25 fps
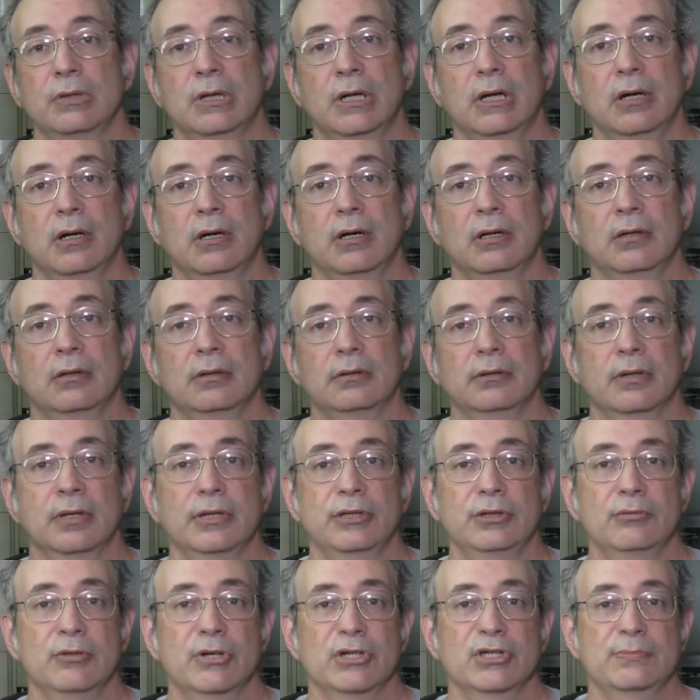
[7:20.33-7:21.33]
a
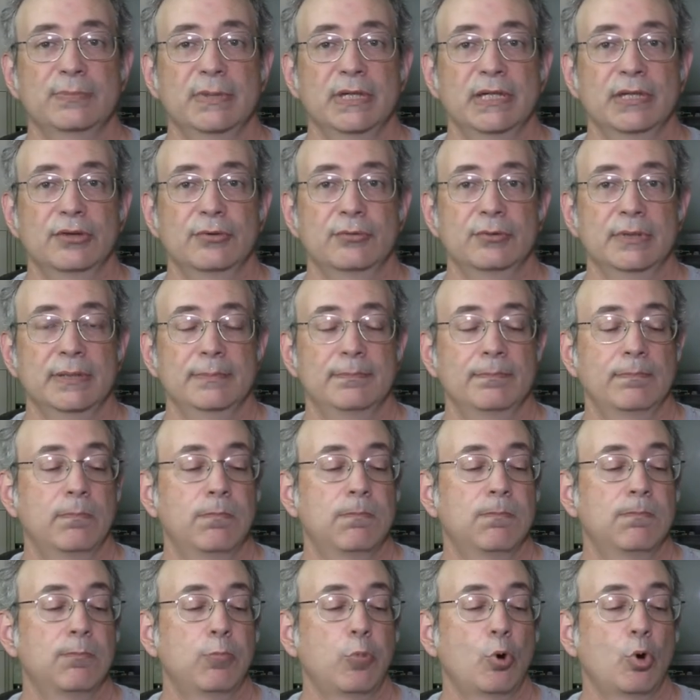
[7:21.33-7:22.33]
USB 3
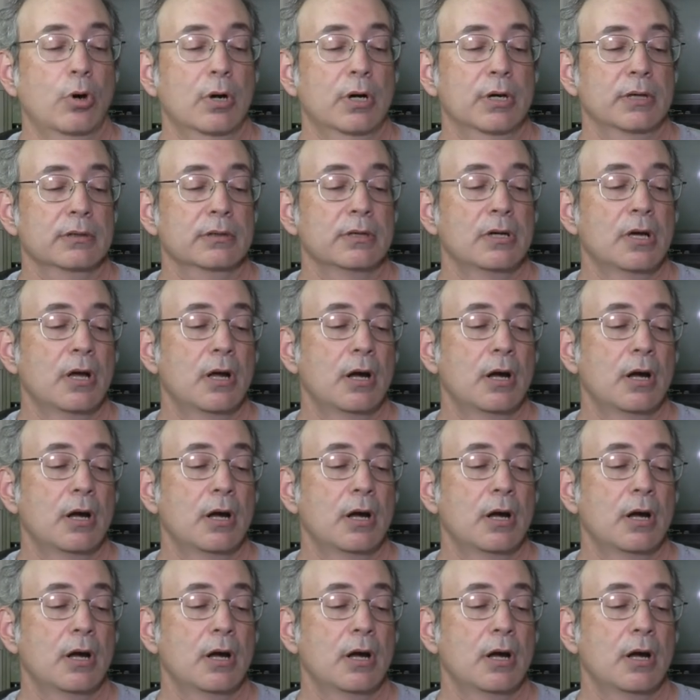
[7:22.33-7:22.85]
port